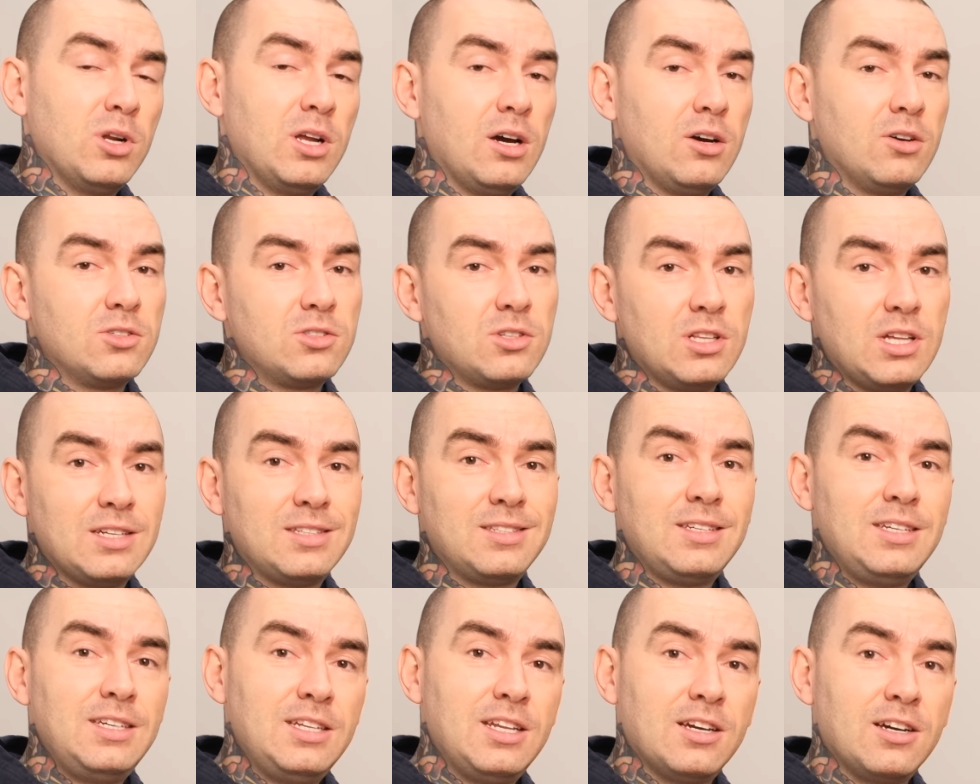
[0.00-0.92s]
now, so that's
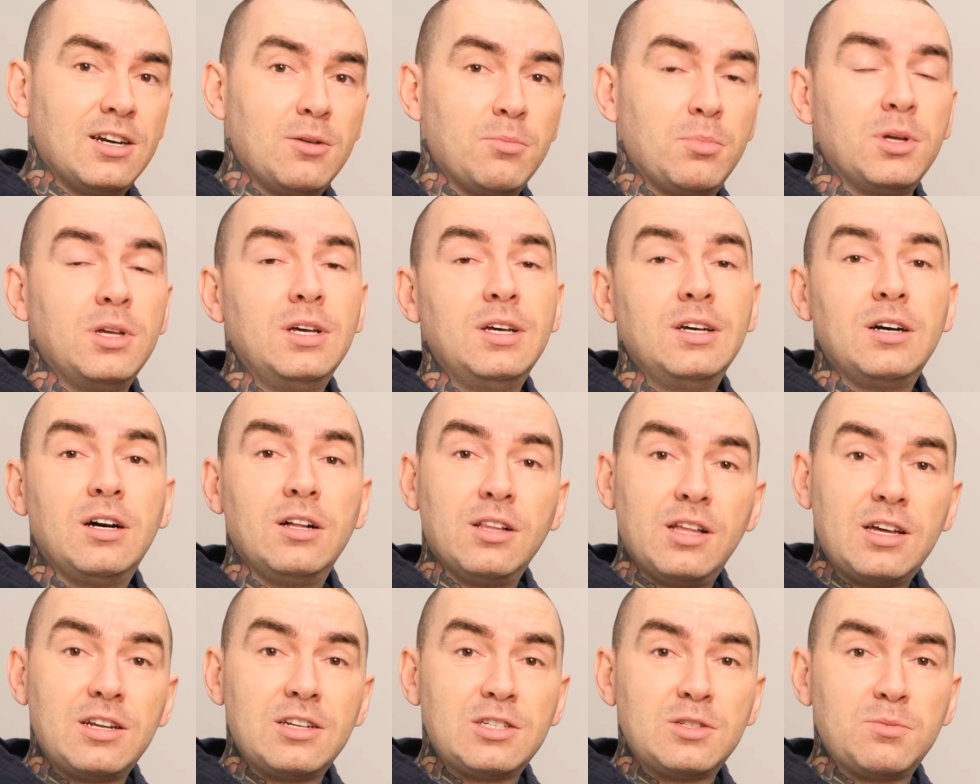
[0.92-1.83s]
eating up a
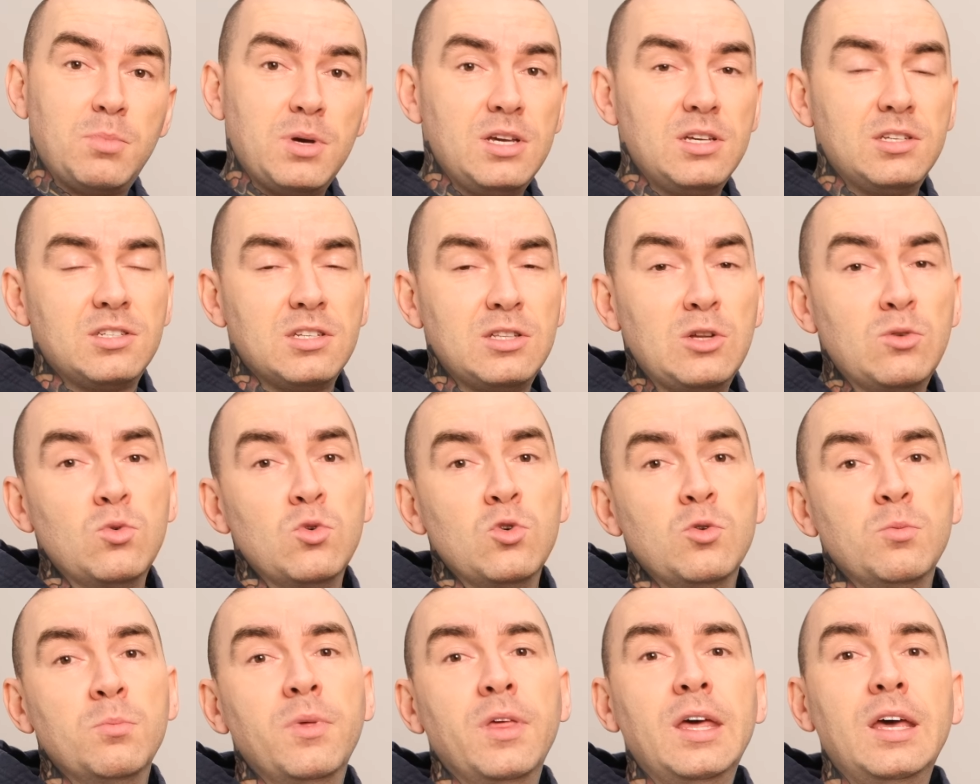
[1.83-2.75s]
lot of space in the
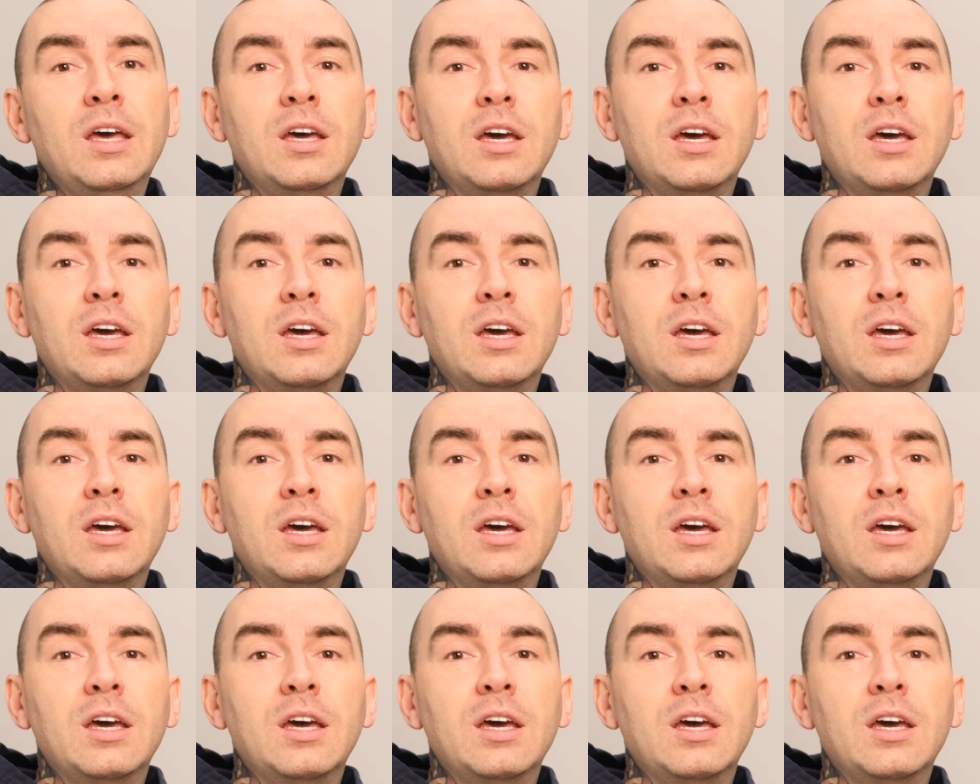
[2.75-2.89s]
room.